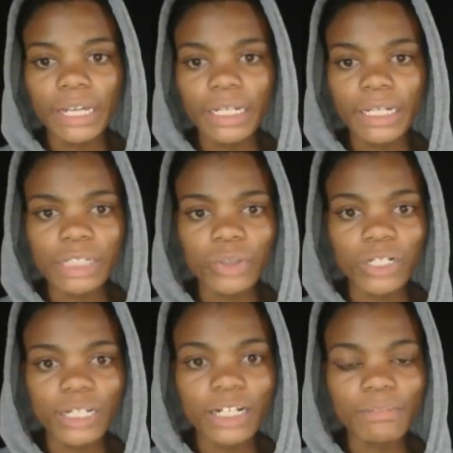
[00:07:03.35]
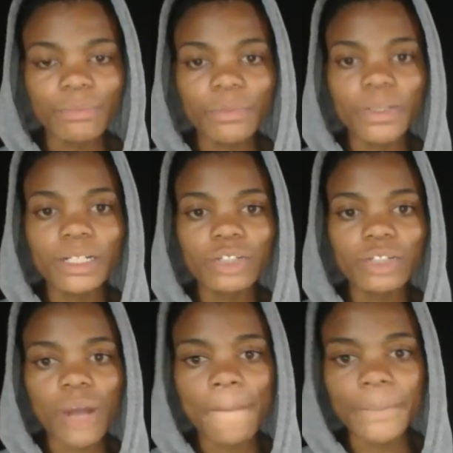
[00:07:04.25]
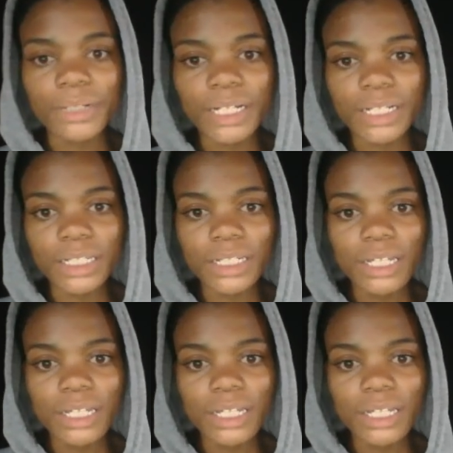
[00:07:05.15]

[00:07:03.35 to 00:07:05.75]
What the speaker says: it will help me to update